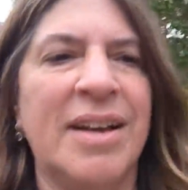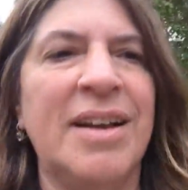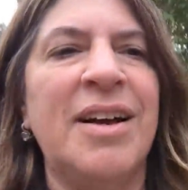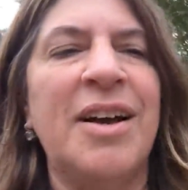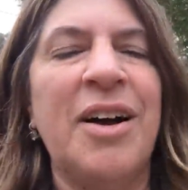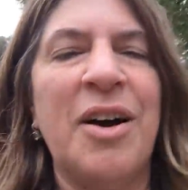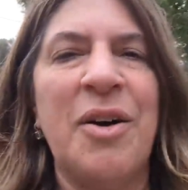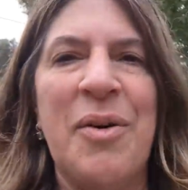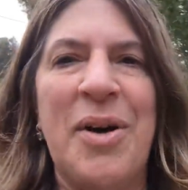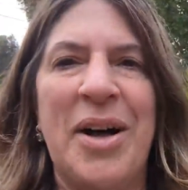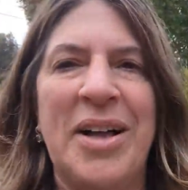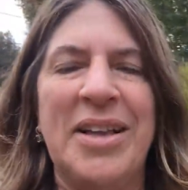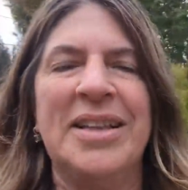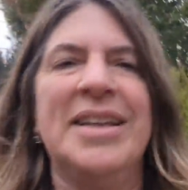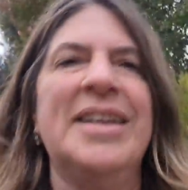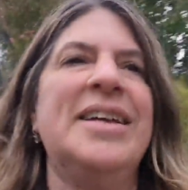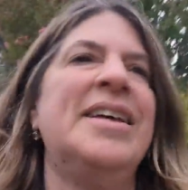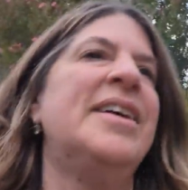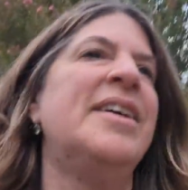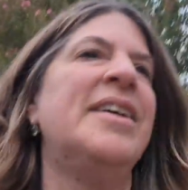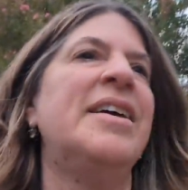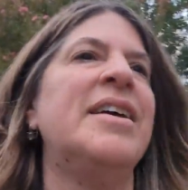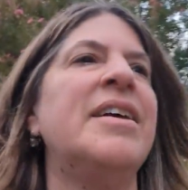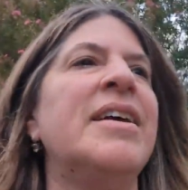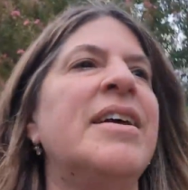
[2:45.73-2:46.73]
Oh well.
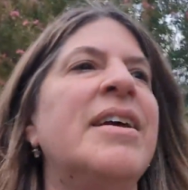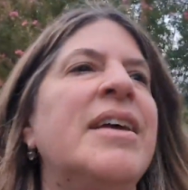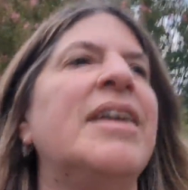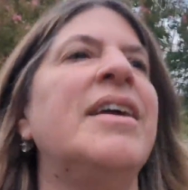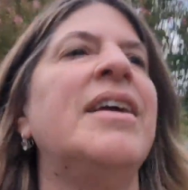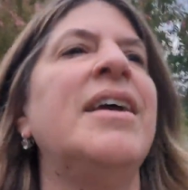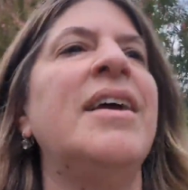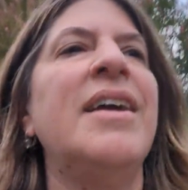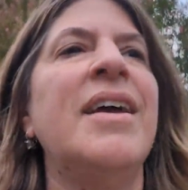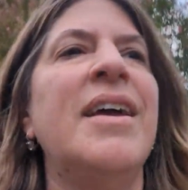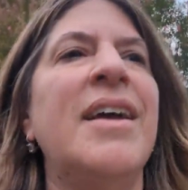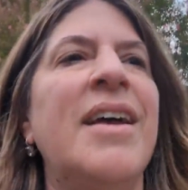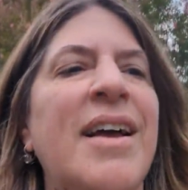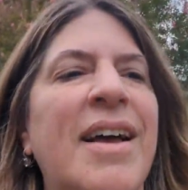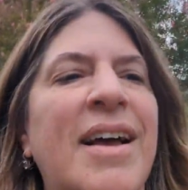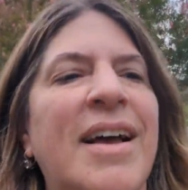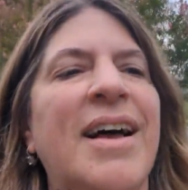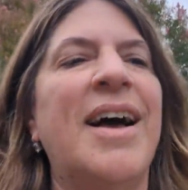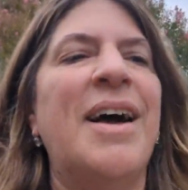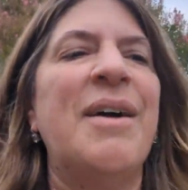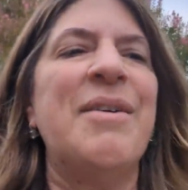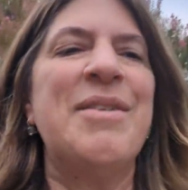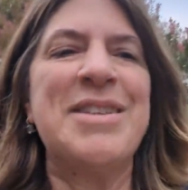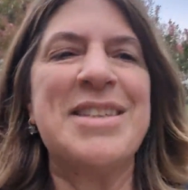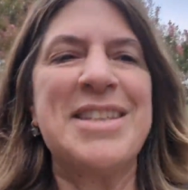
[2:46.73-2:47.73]

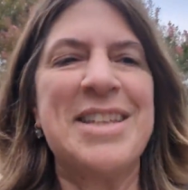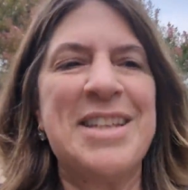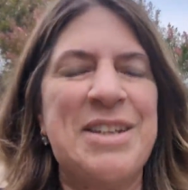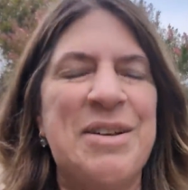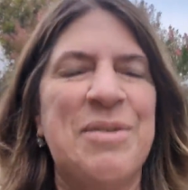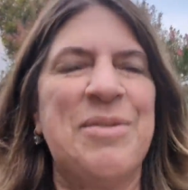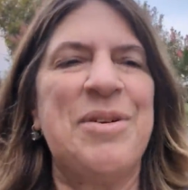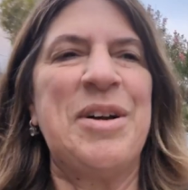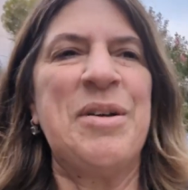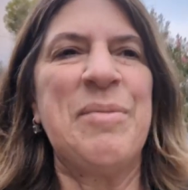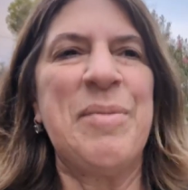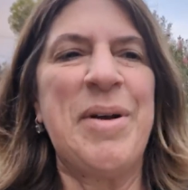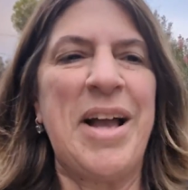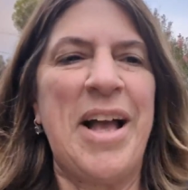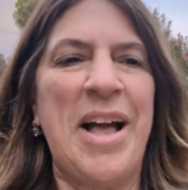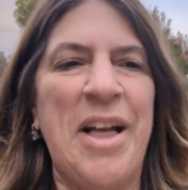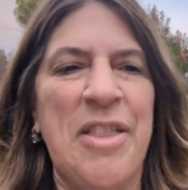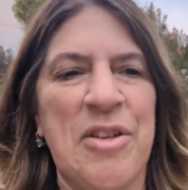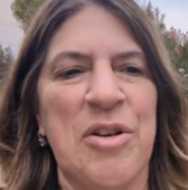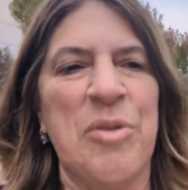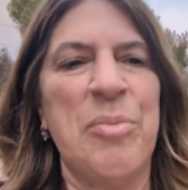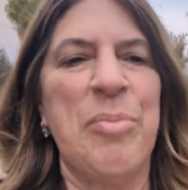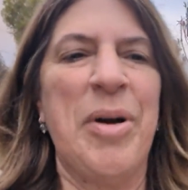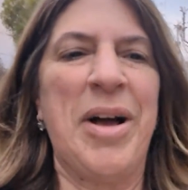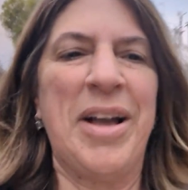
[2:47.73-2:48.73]
I was going to wear my
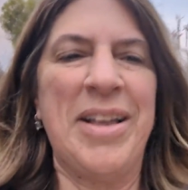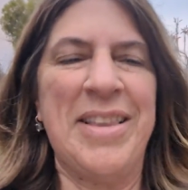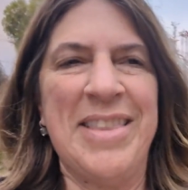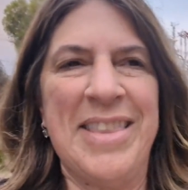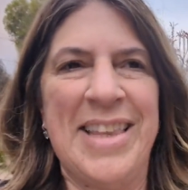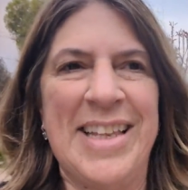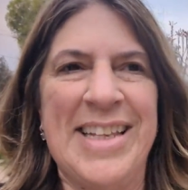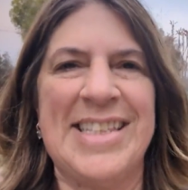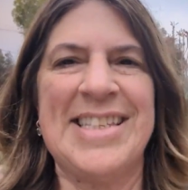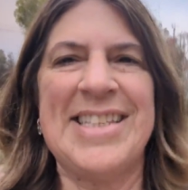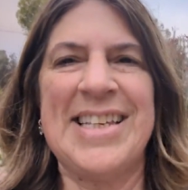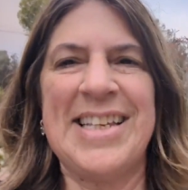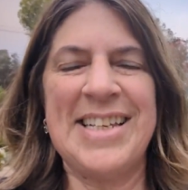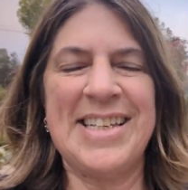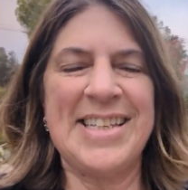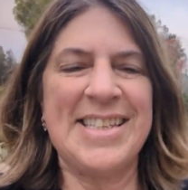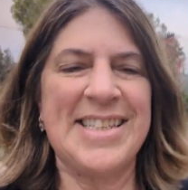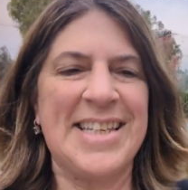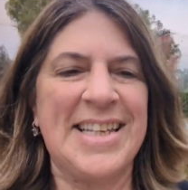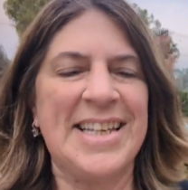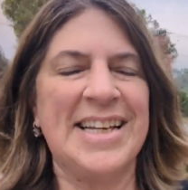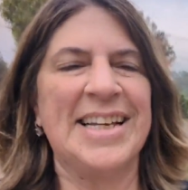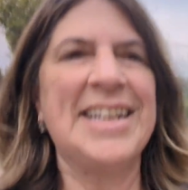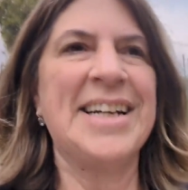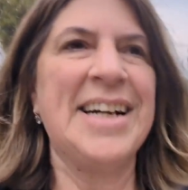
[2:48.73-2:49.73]
other button that
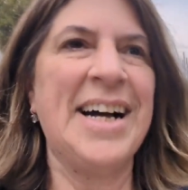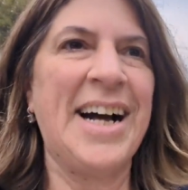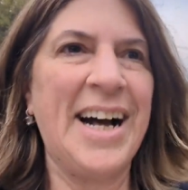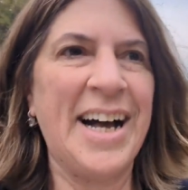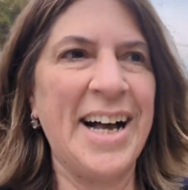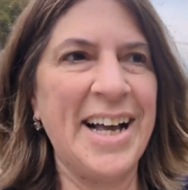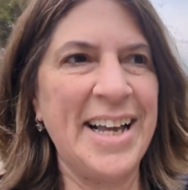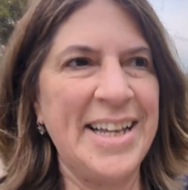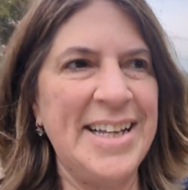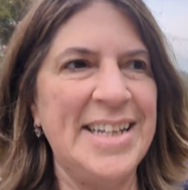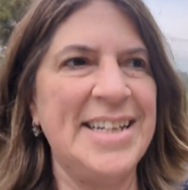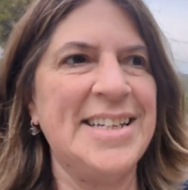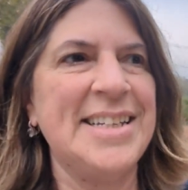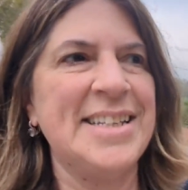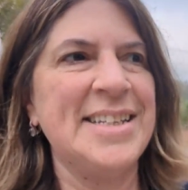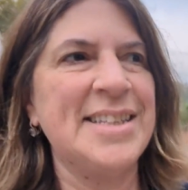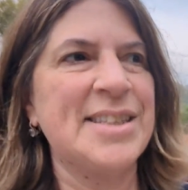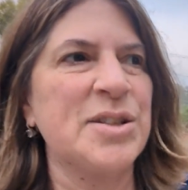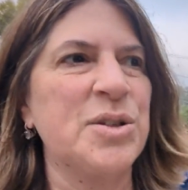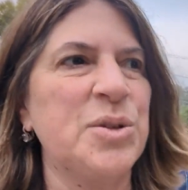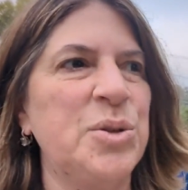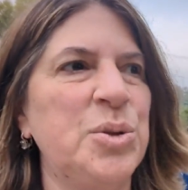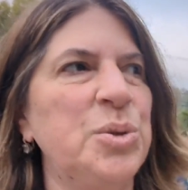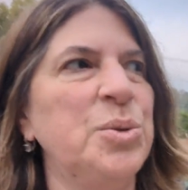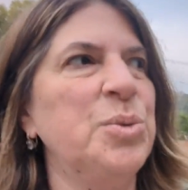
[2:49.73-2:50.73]
says, Kind is
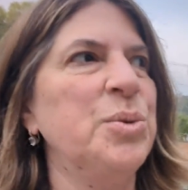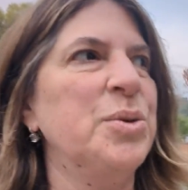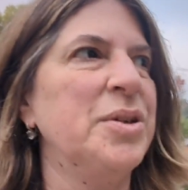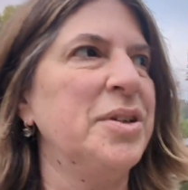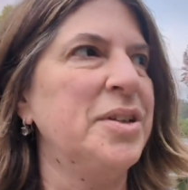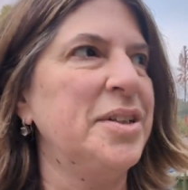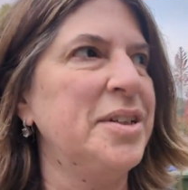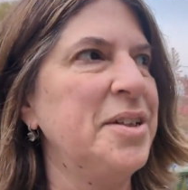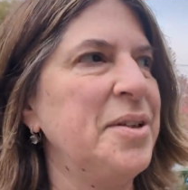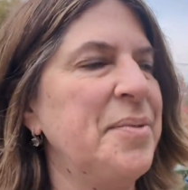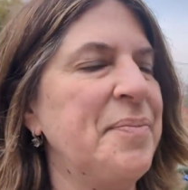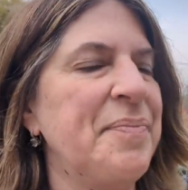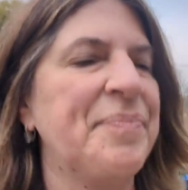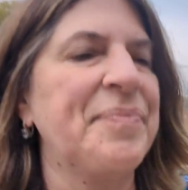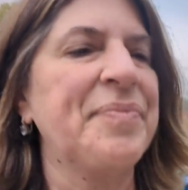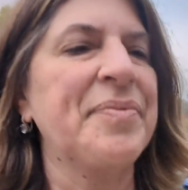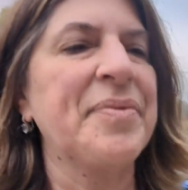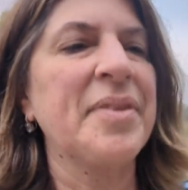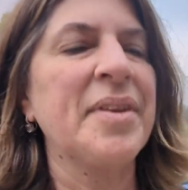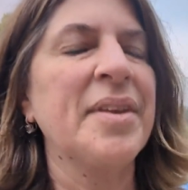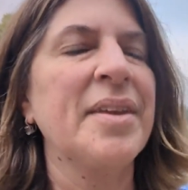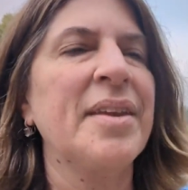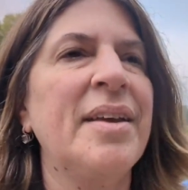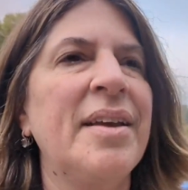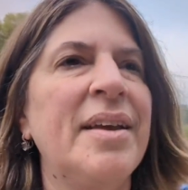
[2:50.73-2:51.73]
cool.
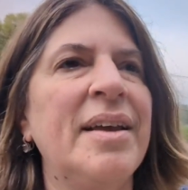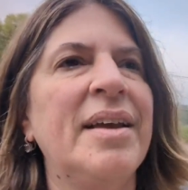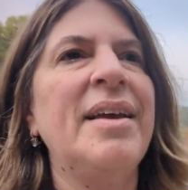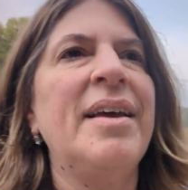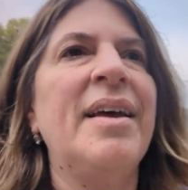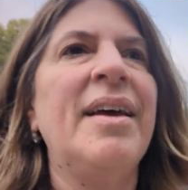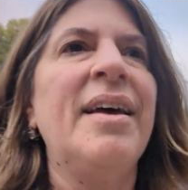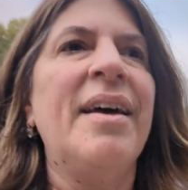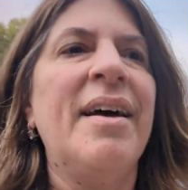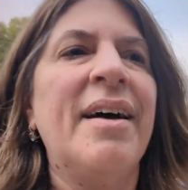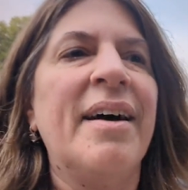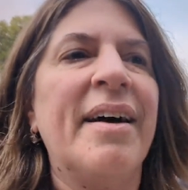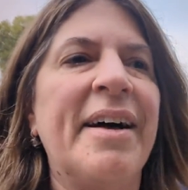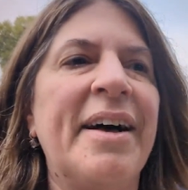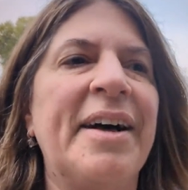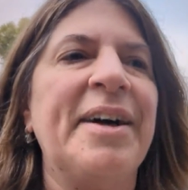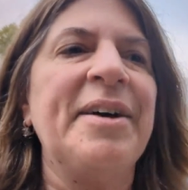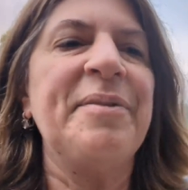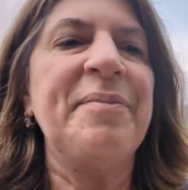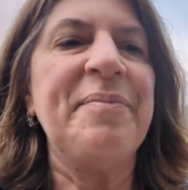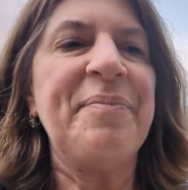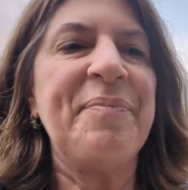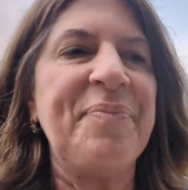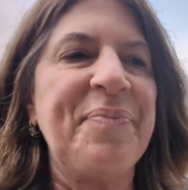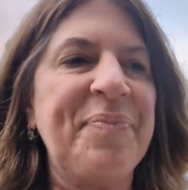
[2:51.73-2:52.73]

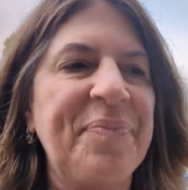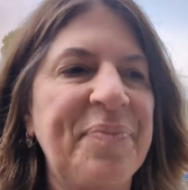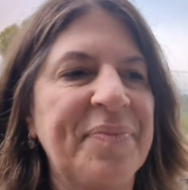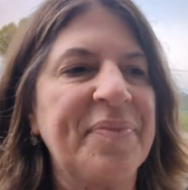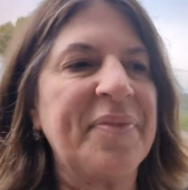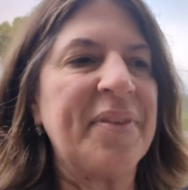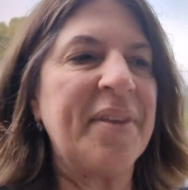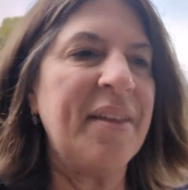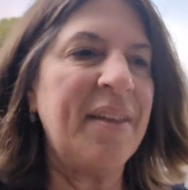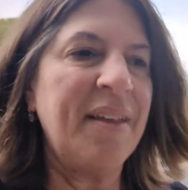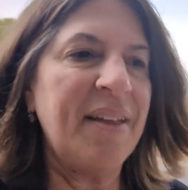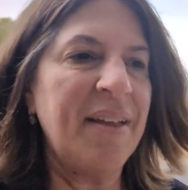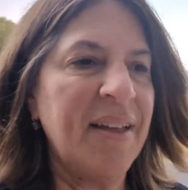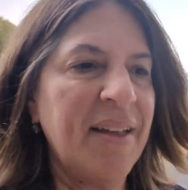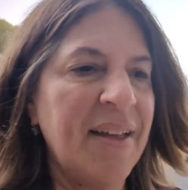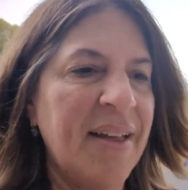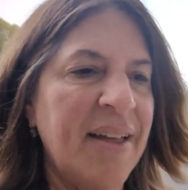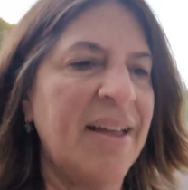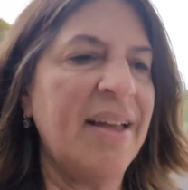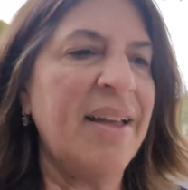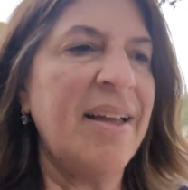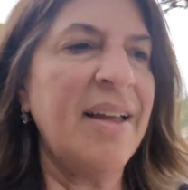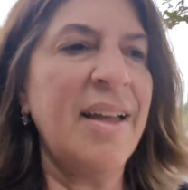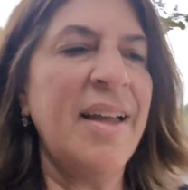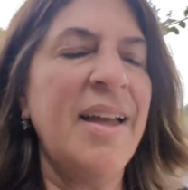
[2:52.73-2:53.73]
Um,
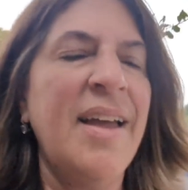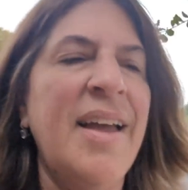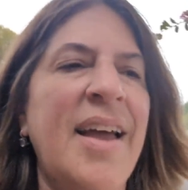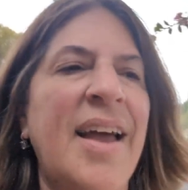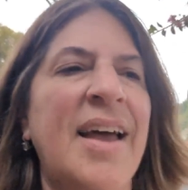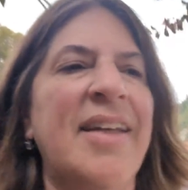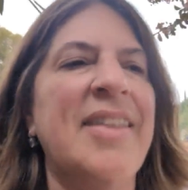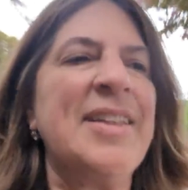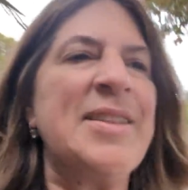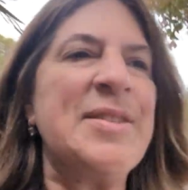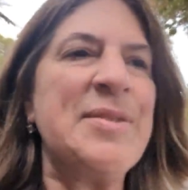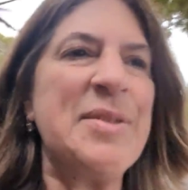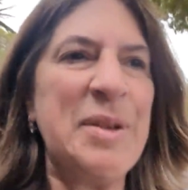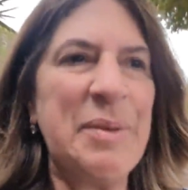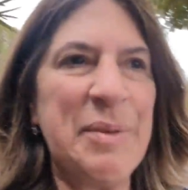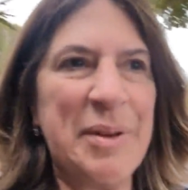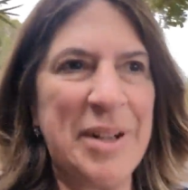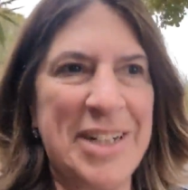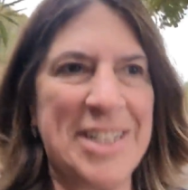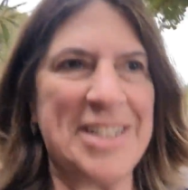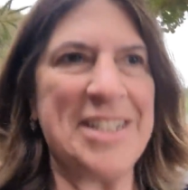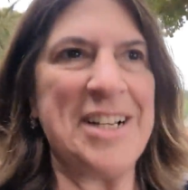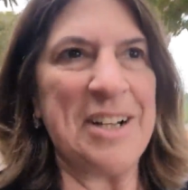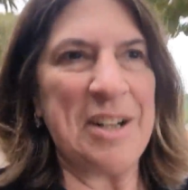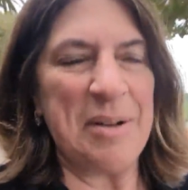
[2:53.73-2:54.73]
and that's what I
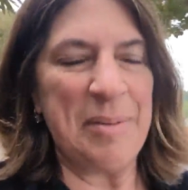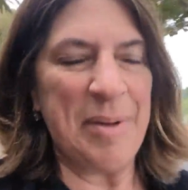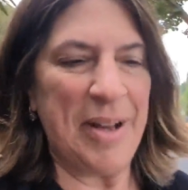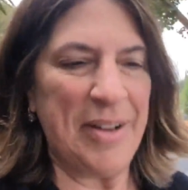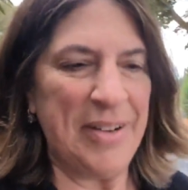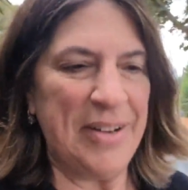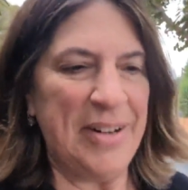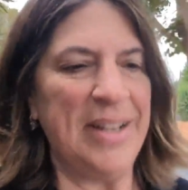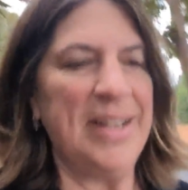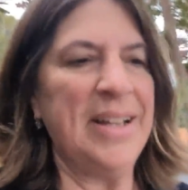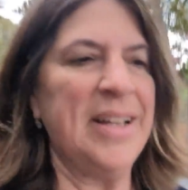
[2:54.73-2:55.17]
want to talk about.